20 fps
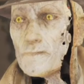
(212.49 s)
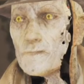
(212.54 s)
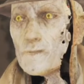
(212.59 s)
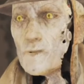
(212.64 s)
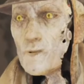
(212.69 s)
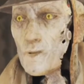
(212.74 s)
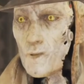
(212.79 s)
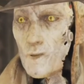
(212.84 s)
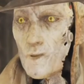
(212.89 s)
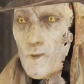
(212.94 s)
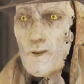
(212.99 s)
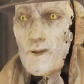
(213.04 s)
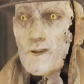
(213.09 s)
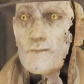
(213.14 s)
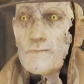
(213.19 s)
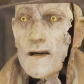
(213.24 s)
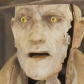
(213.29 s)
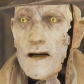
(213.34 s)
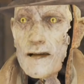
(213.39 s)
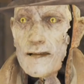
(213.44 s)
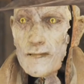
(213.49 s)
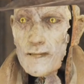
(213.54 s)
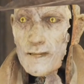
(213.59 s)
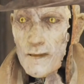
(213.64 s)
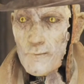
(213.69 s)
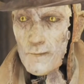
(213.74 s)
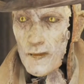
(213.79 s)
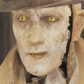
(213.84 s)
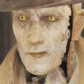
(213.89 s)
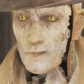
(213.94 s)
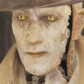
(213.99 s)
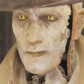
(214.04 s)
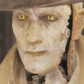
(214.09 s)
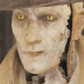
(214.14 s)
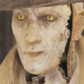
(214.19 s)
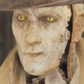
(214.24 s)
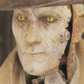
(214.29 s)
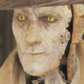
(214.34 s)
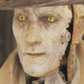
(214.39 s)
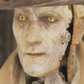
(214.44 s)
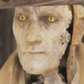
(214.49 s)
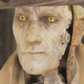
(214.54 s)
So, we're talking about a group